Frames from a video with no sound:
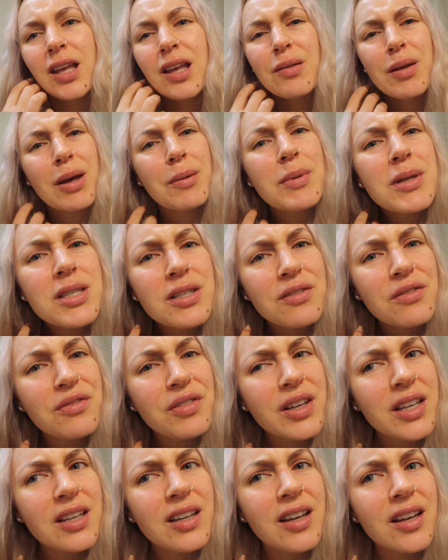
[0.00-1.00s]
Maybe to
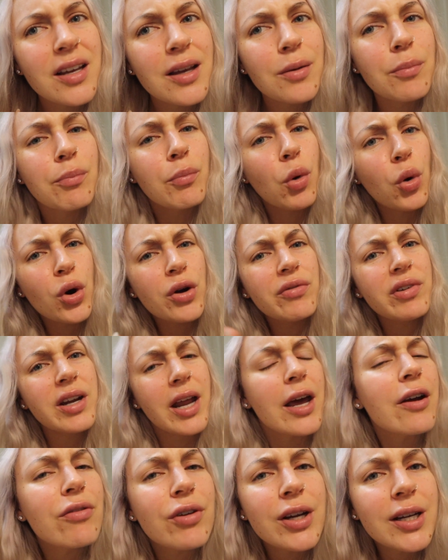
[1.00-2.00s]
fit more of an
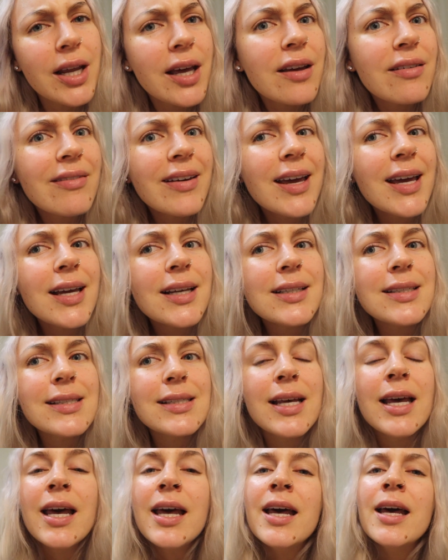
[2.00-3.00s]
everyday face?
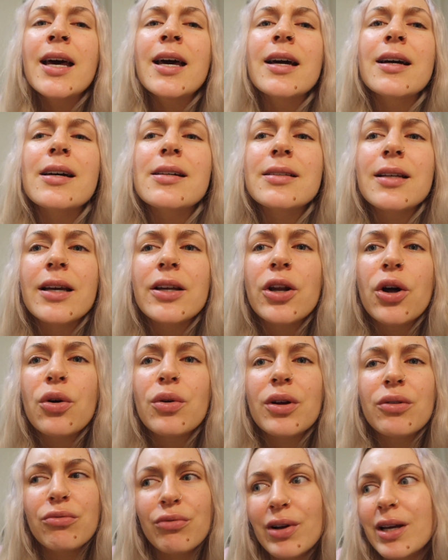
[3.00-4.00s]
Because I know
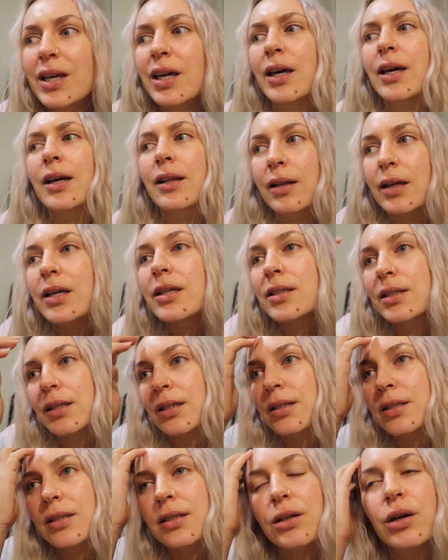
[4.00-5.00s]
Enrique
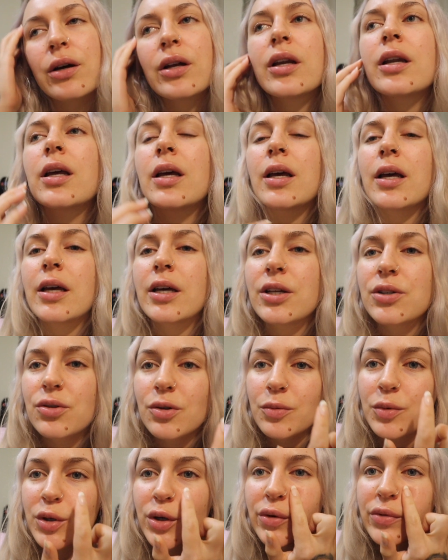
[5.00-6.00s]
Iglesias got his
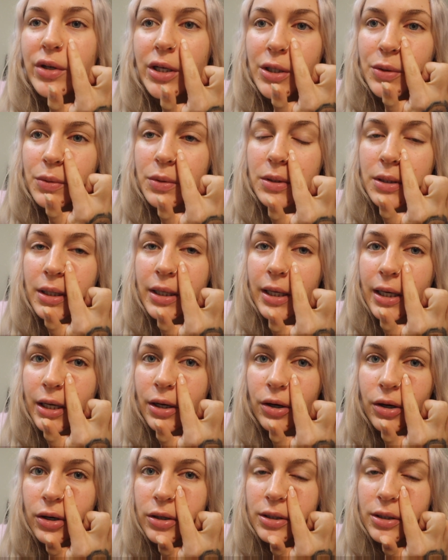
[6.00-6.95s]
removed. His was like here or